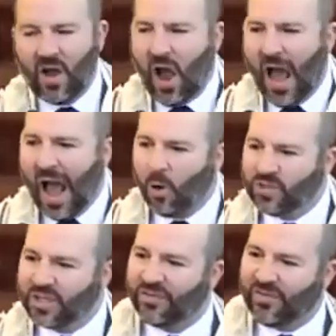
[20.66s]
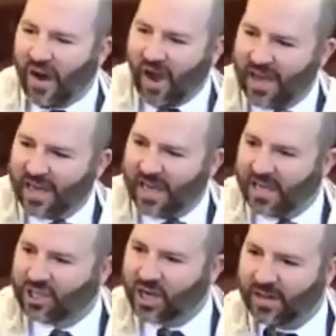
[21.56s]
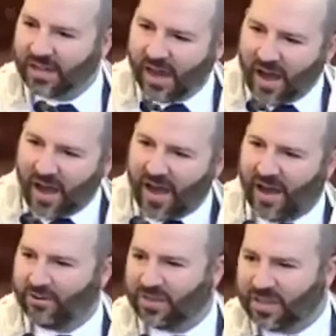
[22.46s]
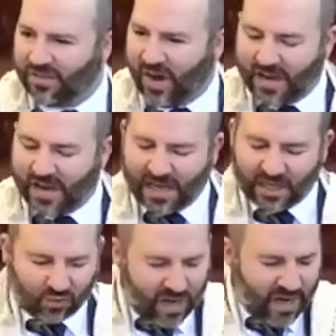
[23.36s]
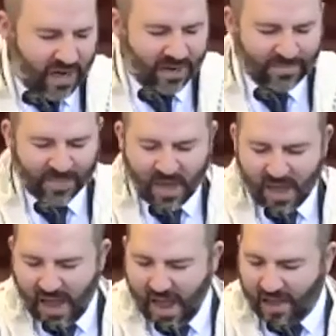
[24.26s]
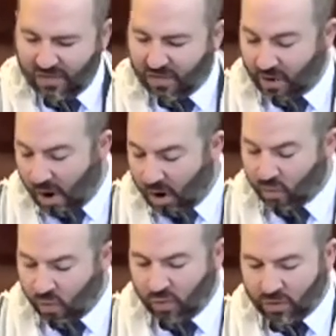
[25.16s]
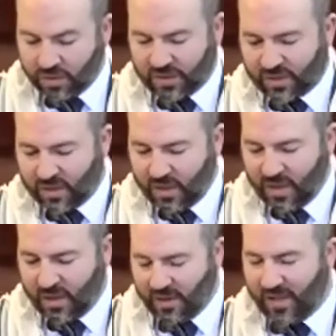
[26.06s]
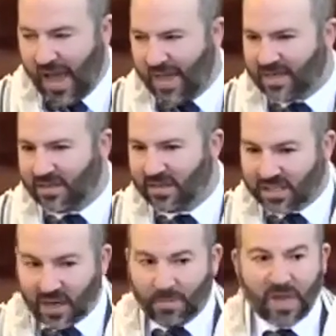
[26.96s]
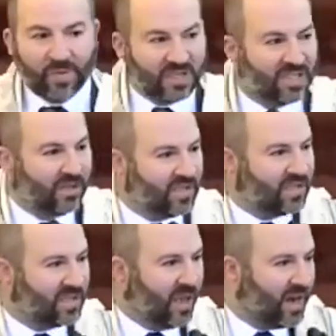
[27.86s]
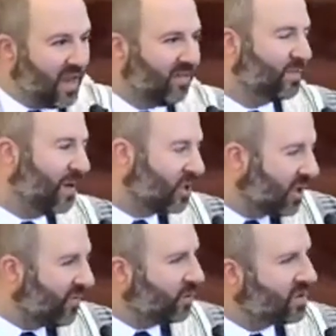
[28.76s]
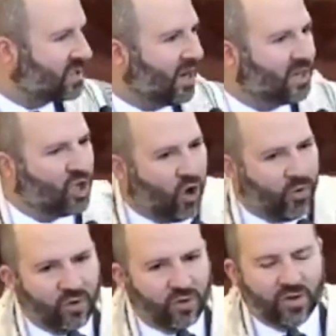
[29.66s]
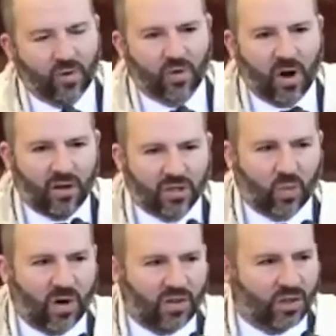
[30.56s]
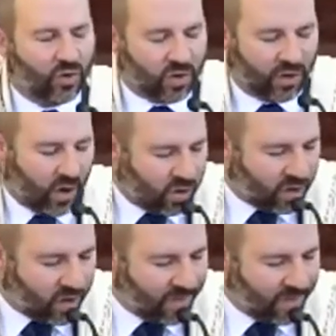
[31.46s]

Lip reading: how to divide each aliyah, how to divide each reading, and there are rules that some people still study, especially if you study Talmud or elsewhere, the Shulchan Aruch.